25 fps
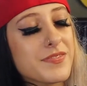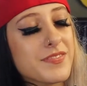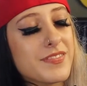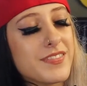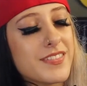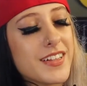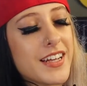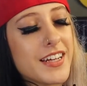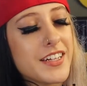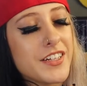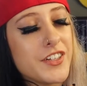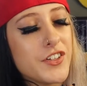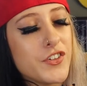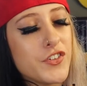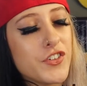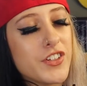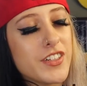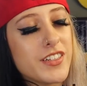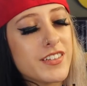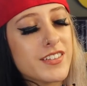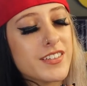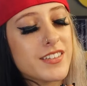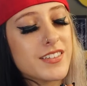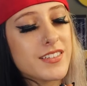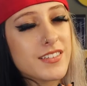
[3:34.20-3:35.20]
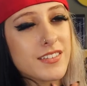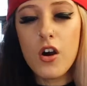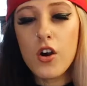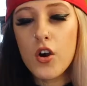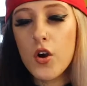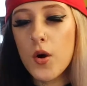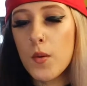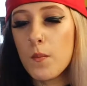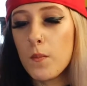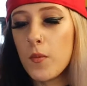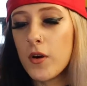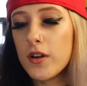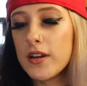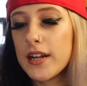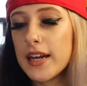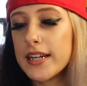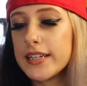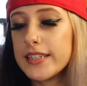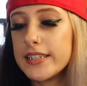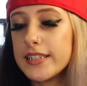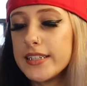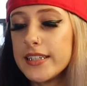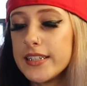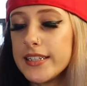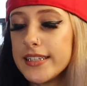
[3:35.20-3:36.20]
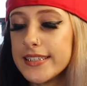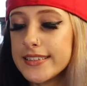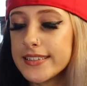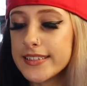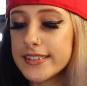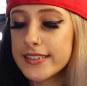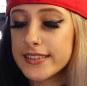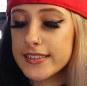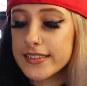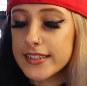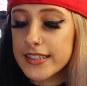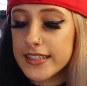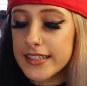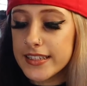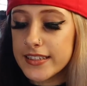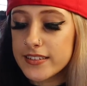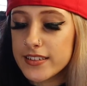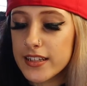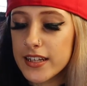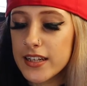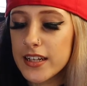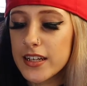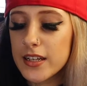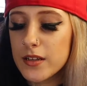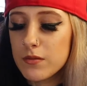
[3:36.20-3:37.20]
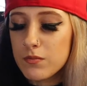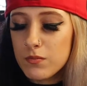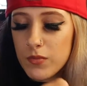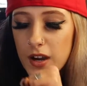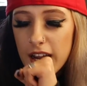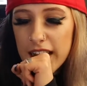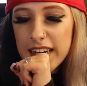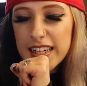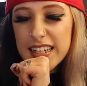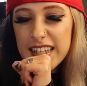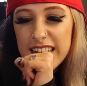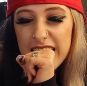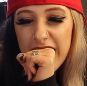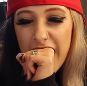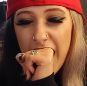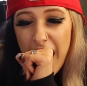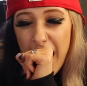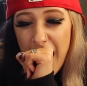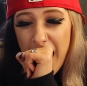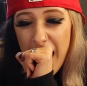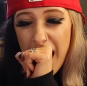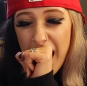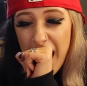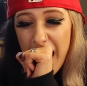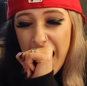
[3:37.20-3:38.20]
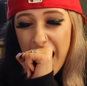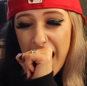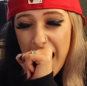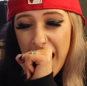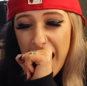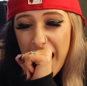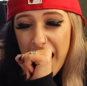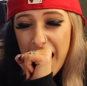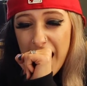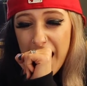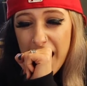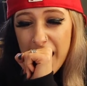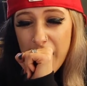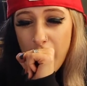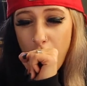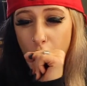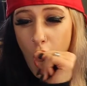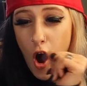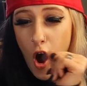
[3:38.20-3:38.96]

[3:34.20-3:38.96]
Thank you, Jesus. Oh, come on. I needed these in my life.